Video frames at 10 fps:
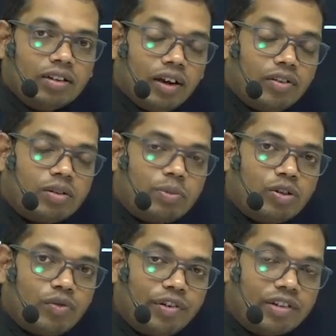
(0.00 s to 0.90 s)
there is
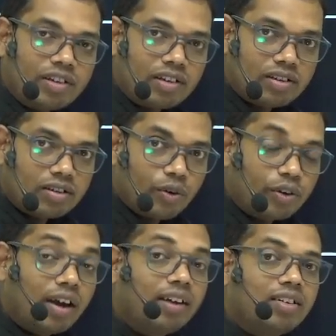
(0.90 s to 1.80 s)
mesophyll cells.
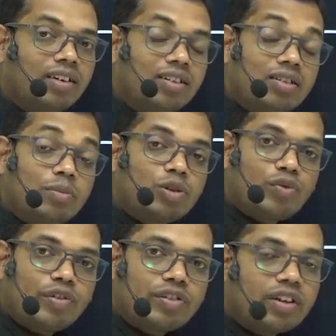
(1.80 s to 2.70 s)
Okay, and in the
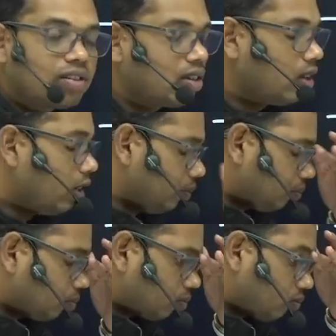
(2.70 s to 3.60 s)
mesophyll cells,
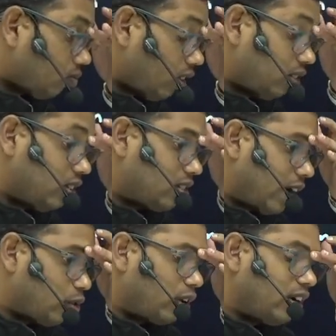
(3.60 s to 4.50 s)
the
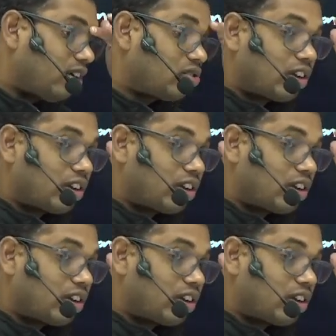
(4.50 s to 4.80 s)
cytokine is